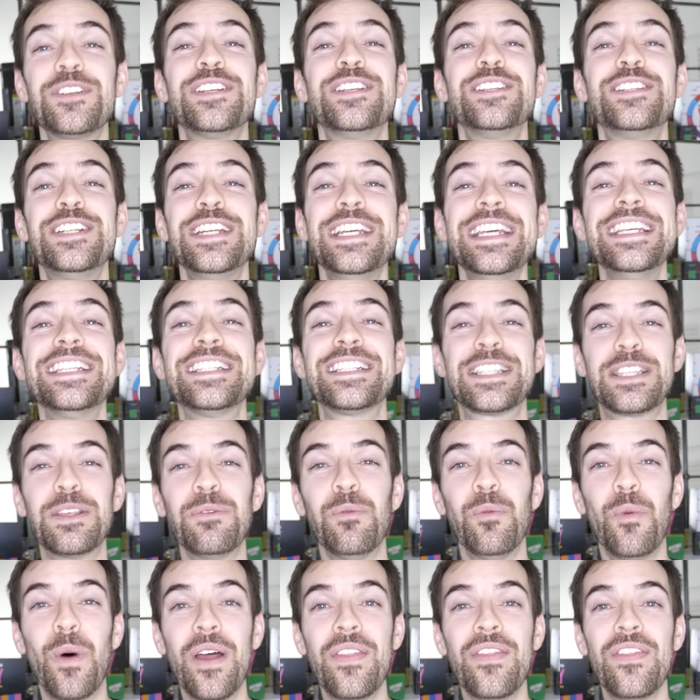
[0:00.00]
she's the
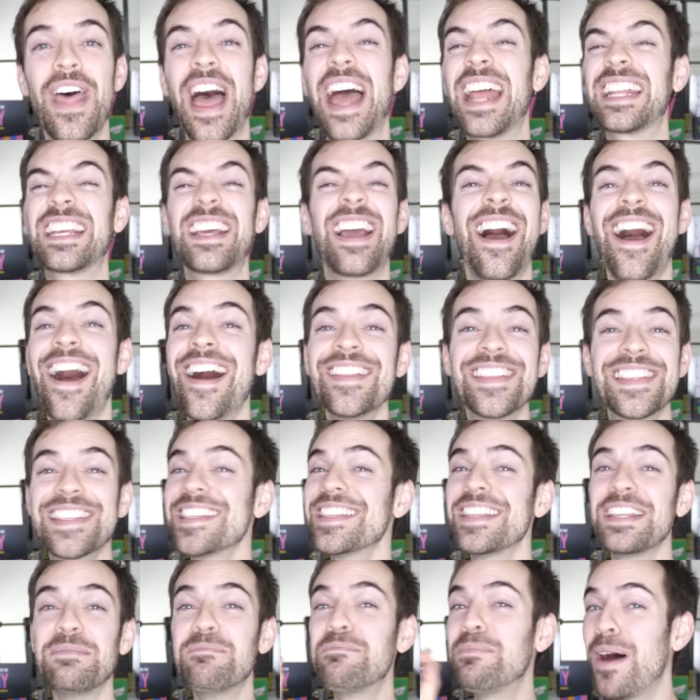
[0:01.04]
one that
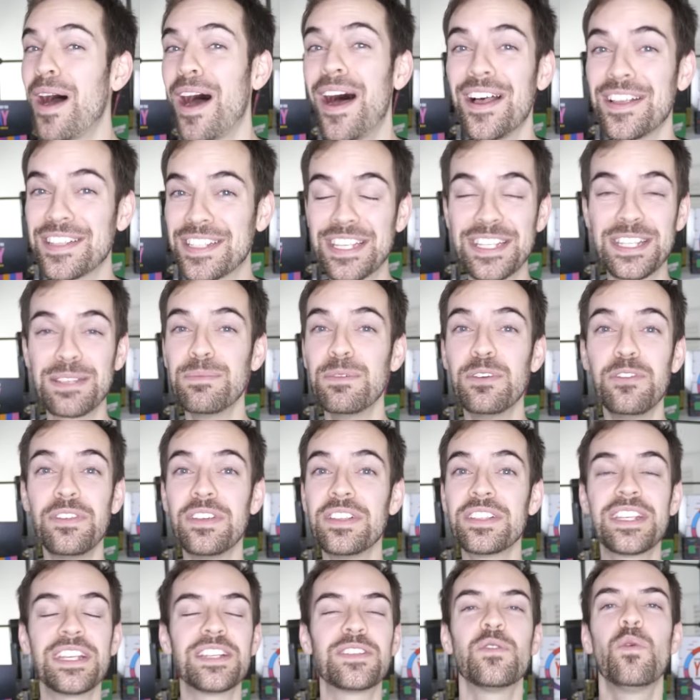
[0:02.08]
constantly pauses the movie
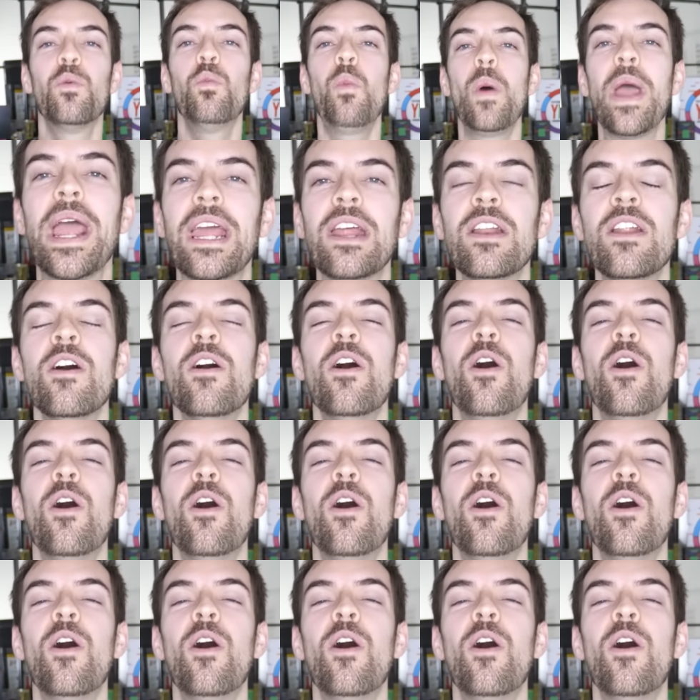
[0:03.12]
and says, wait,